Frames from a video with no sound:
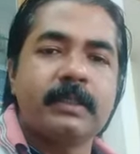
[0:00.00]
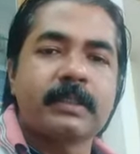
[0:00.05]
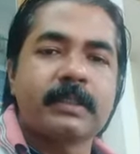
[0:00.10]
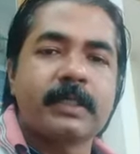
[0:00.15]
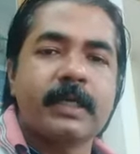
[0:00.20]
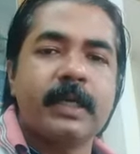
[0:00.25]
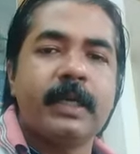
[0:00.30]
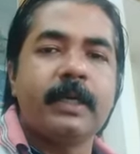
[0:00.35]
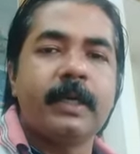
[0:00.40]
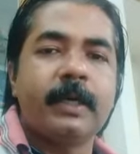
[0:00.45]

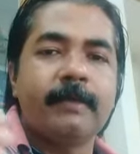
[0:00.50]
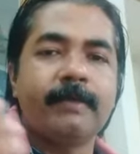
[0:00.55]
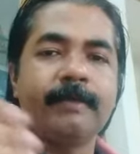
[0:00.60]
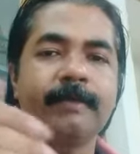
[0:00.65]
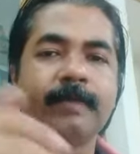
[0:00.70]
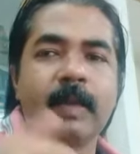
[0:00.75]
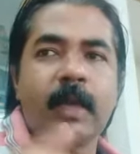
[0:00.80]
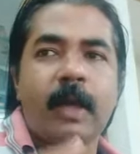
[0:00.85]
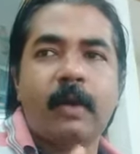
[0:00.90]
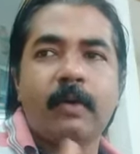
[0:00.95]
kingdom,
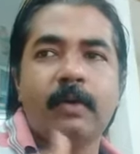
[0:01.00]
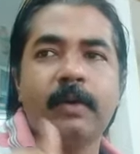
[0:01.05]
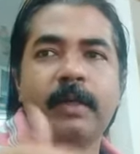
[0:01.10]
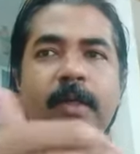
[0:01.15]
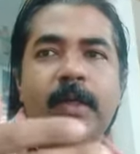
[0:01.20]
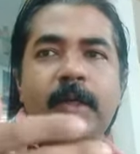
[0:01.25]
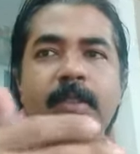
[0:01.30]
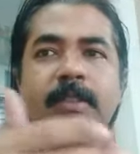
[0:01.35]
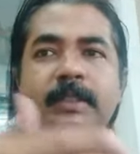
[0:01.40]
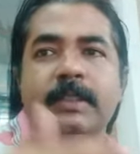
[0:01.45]
how he
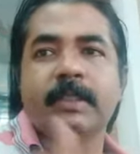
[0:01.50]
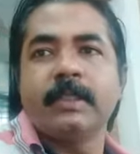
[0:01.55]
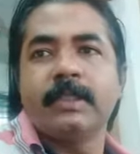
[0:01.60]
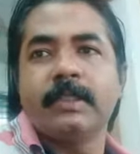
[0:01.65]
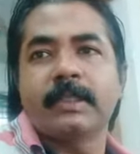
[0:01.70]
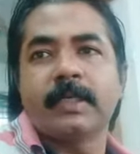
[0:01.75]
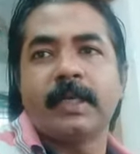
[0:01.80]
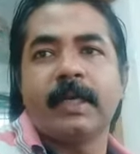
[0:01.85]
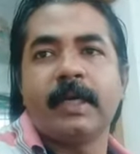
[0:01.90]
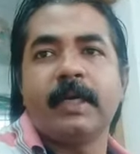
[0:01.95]
runs
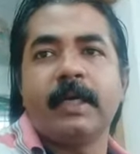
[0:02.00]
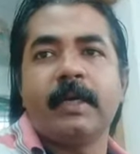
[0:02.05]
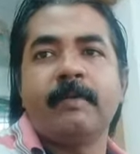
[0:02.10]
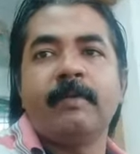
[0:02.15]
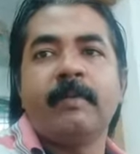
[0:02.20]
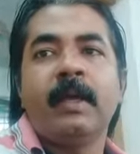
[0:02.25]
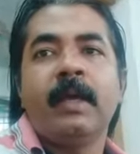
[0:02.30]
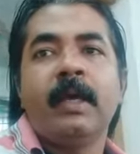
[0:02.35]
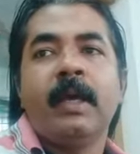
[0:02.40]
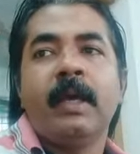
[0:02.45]
his
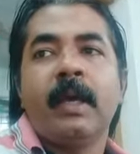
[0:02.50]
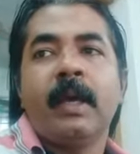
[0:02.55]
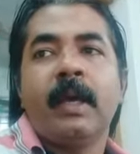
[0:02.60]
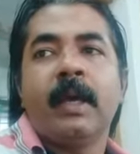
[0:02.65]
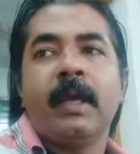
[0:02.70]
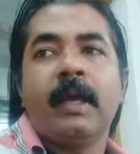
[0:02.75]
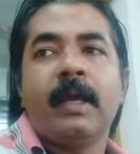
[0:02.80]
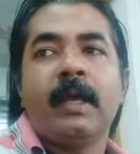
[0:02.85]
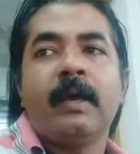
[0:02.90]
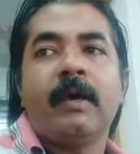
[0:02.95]
kingdom
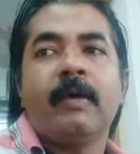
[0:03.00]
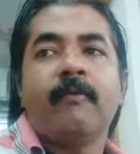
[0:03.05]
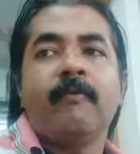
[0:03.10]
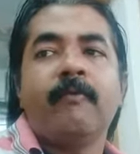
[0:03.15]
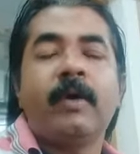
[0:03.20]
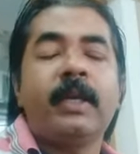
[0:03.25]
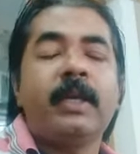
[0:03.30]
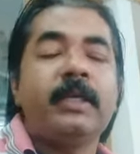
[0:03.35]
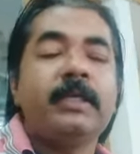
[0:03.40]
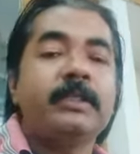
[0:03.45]

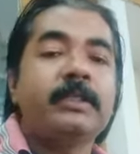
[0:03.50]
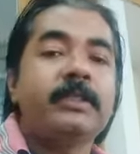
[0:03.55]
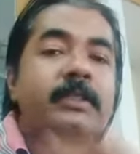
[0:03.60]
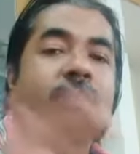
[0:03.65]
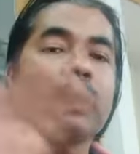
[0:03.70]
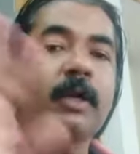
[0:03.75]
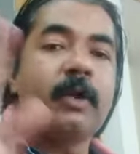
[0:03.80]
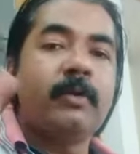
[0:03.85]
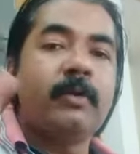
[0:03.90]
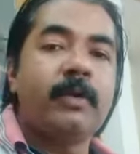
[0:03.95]
when he is
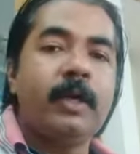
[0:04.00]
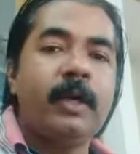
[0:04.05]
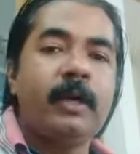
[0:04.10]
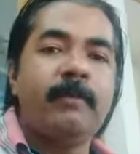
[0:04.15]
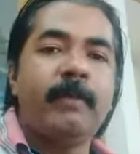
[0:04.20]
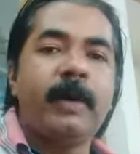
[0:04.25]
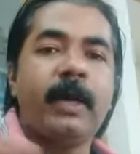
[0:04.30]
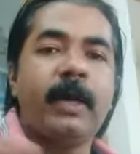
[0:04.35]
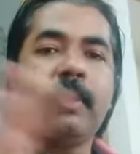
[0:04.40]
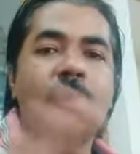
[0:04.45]

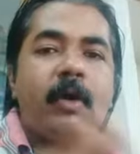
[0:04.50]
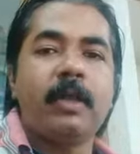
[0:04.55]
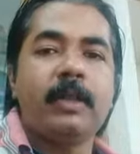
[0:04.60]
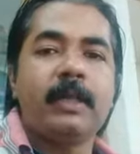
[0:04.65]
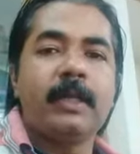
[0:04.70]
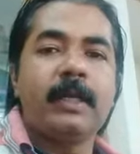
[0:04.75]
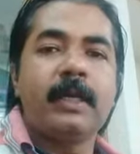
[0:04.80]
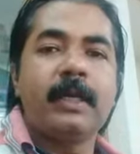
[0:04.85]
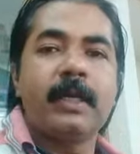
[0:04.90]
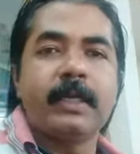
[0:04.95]
surrounded by all
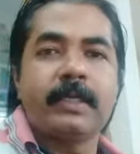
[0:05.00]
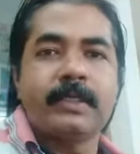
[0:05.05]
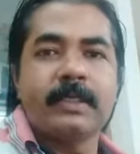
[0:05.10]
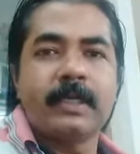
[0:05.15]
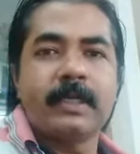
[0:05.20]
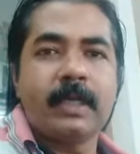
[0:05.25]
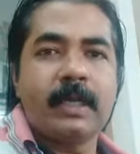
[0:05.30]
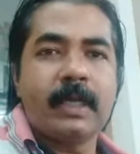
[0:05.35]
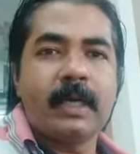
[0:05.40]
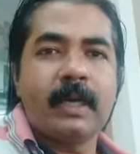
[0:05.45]
the
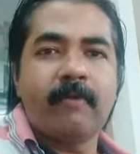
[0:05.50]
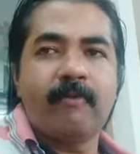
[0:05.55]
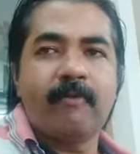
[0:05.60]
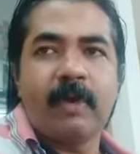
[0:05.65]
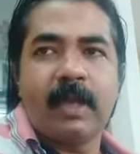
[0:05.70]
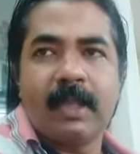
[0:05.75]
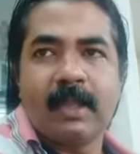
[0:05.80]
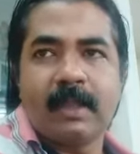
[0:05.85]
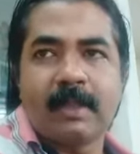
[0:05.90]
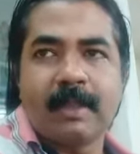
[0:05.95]
luxury and
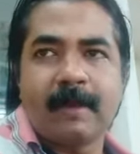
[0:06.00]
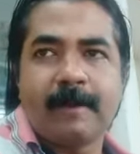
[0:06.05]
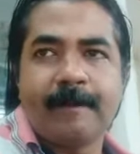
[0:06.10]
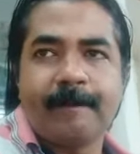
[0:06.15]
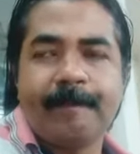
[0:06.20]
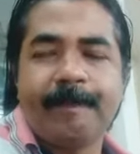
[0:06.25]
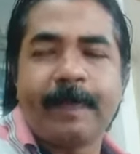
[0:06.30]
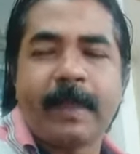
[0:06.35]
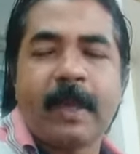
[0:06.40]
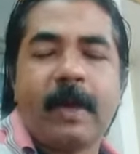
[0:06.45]
wealth.
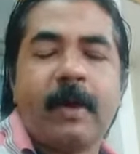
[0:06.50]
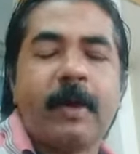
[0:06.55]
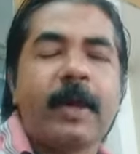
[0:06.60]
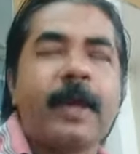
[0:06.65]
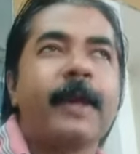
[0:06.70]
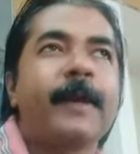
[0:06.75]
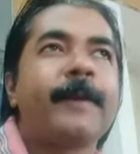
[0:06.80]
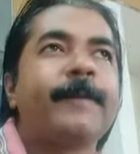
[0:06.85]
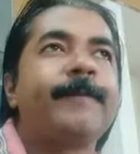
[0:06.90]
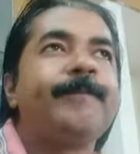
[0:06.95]

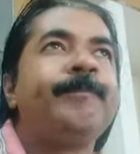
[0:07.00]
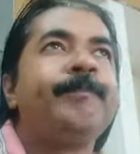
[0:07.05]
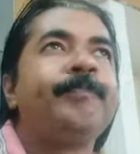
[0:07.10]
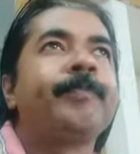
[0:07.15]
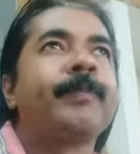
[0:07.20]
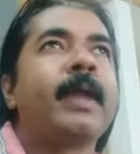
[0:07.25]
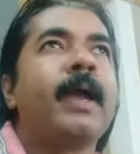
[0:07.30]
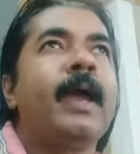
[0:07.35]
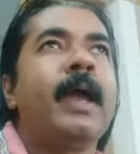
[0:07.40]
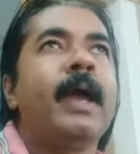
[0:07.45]
Okay,
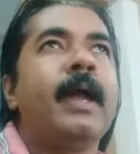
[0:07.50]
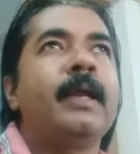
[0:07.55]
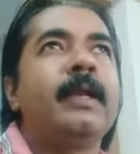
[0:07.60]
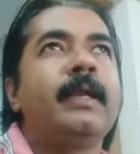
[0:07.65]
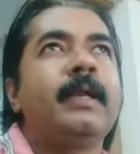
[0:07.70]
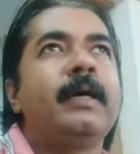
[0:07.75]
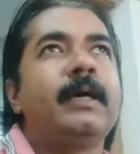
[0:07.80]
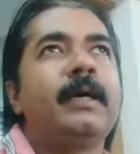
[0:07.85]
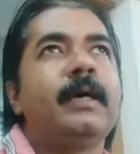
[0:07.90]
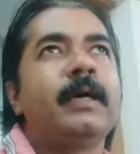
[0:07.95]

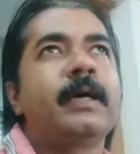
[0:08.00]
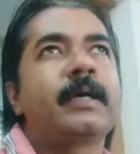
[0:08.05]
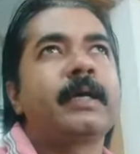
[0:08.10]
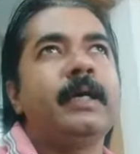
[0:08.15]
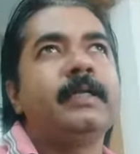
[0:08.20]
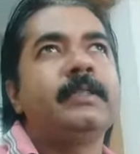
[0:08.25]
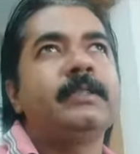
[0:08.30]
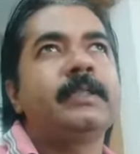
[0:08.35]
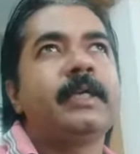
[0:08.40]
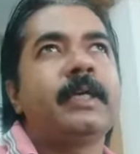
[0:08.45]
and
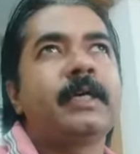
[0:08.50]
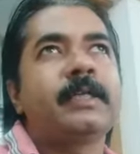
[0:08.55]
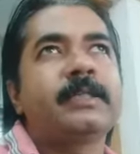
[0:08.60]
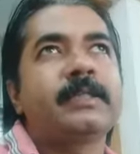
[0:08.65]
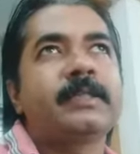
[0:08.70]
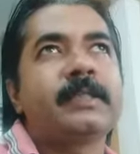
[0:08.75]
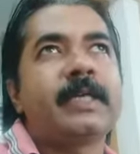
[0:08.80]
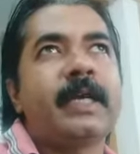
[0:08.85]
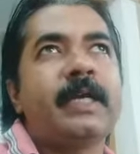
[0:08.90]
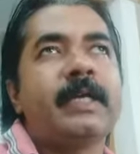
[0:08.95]
King Janak
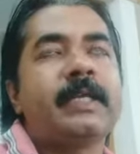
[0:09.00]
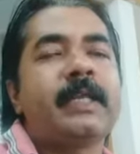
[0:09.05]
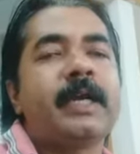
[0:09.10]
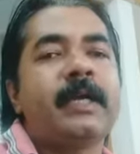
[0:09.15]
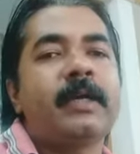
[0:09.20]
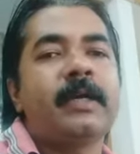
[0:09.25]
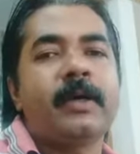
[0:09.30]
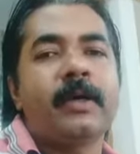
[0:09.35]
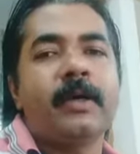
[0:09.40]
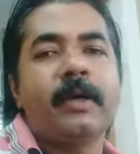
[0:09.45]
said
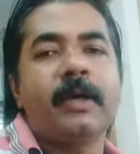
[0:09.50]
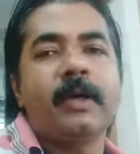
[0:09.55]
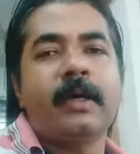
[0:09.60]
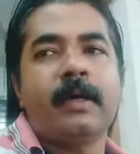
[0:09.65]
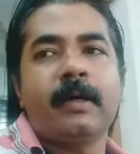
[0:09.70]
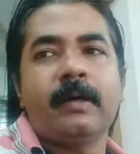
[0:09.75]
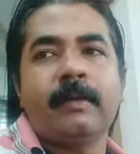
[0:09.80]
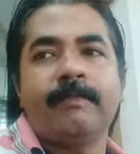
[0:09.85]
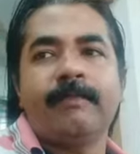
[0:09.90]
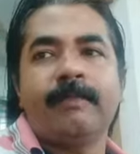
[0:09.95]
that
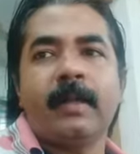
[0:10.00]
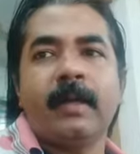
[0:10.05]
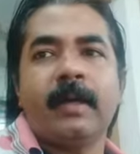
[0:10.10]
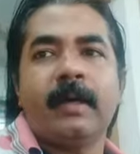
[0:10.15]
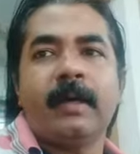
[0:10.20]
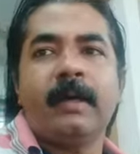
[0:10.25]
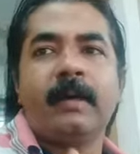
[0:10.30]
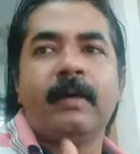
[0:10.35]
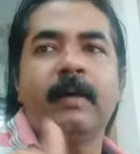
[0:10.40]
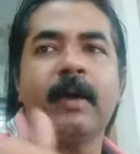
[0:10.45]

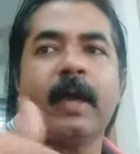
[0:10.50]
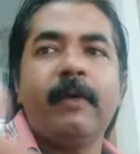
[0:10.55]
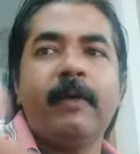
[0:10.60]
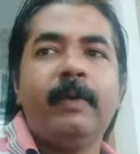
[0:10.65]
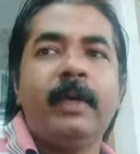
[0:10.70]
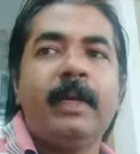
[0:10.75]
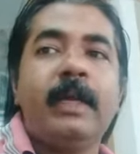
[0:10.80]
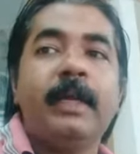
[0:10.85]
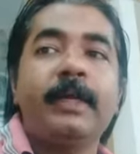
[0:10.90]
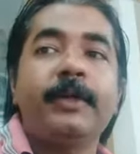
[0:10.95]
I
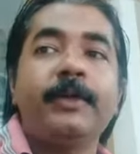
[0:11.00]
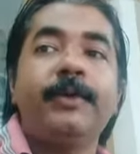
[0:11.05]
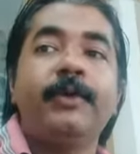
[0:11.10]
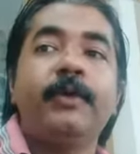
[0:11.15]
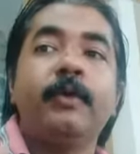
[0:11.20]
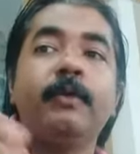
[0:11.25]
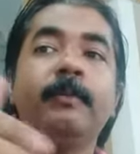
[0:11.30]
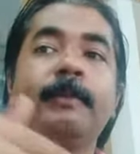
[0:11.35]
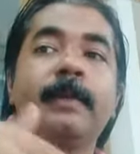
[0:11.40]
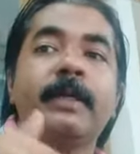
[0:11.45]
will let you
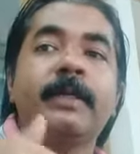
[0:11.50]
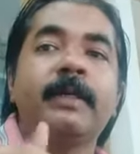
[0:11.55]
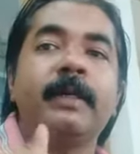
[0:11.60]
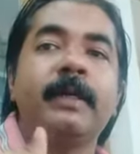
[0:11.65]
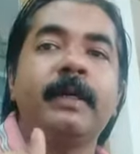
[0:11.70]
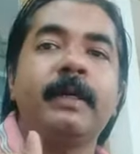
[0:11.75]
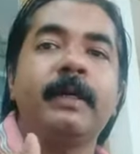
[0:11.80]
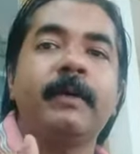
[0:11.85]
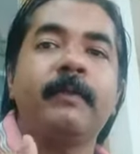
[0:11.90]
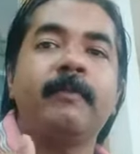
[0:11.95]
know, but
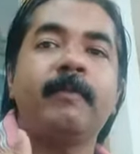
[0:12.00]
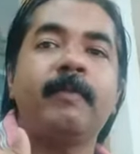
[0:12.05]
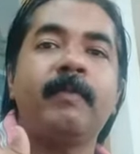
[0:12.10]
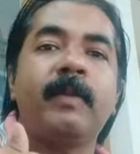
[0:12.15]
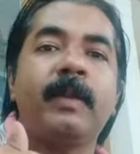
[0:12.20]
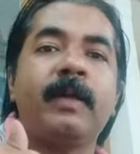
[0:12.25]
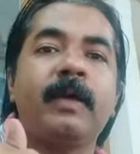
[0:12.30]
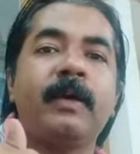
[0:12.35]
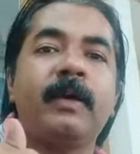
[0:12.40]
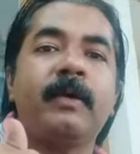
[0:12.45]

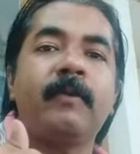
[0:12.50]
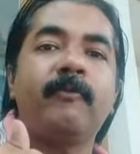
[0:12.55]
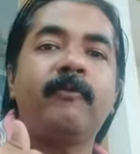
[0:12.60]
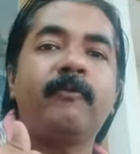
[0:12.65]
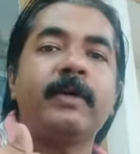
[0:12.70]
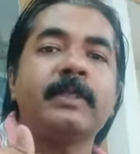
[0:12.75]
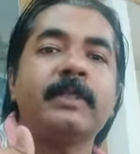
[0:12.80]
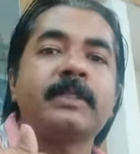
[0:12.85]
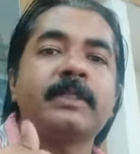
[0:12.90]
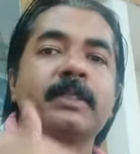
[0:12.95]

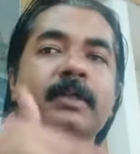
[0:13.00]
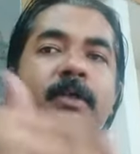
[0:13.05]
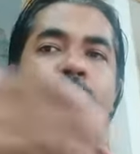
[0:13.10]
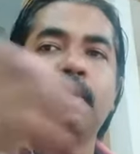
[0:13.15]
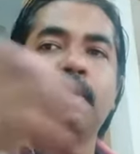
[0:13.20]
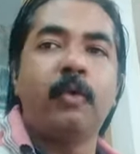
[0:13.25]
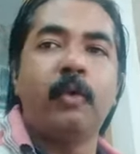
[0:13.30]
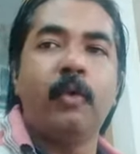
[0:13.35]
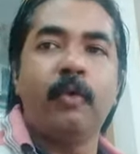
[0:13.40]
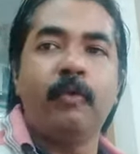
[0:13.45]
first
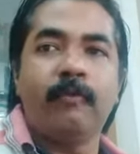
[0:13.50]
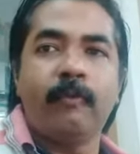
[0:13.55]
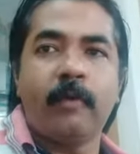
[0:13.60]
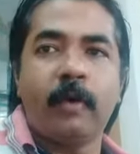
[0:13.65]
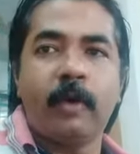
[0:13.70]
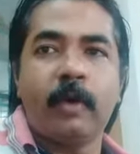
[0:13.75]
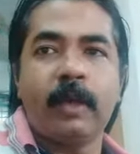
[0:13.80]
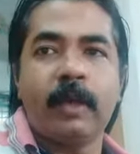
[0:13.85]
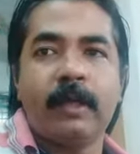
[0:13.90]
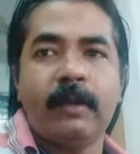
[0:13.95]
go
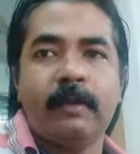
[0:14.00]
for